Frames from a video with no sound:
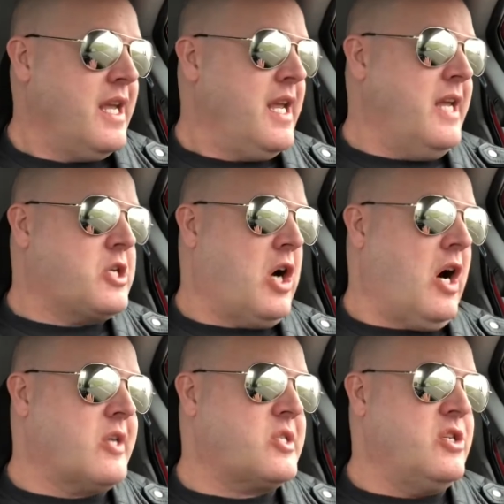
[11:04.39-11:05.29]
it
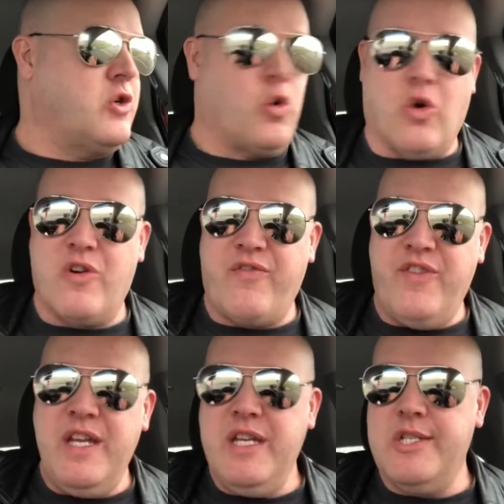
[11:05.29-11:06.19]
cost in court
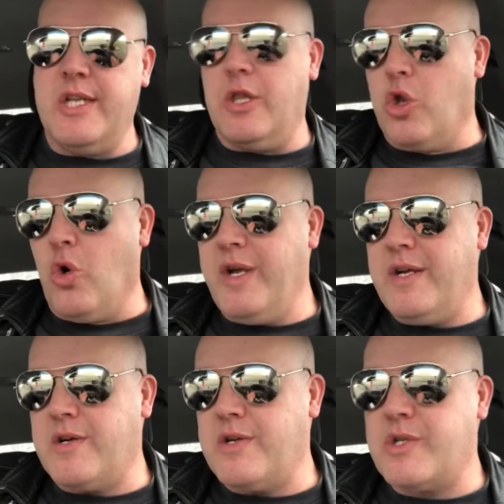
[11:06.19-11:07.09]
fees and
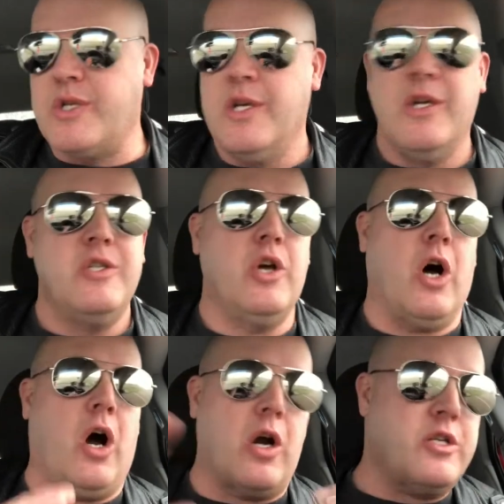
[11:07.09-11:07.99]
lawyers to
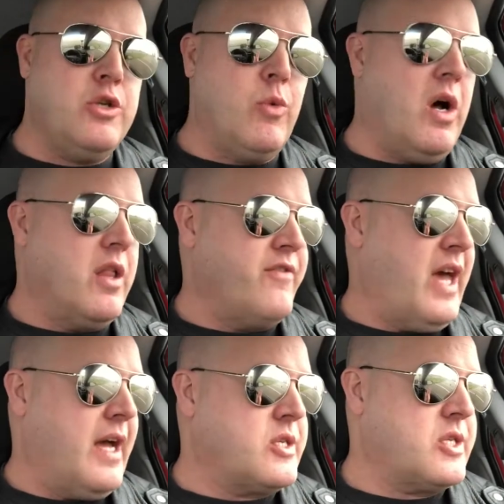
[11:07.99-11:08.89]
argue all of
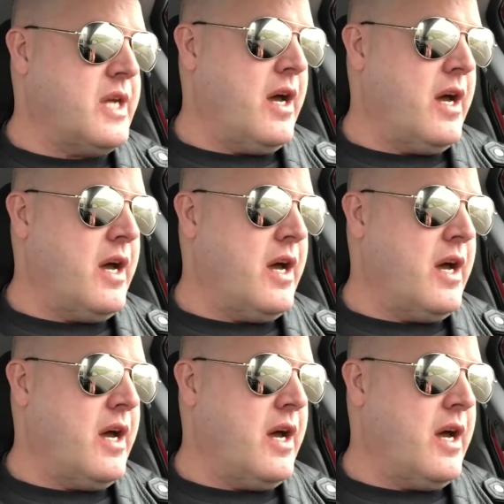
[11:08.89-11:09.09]
that stuff.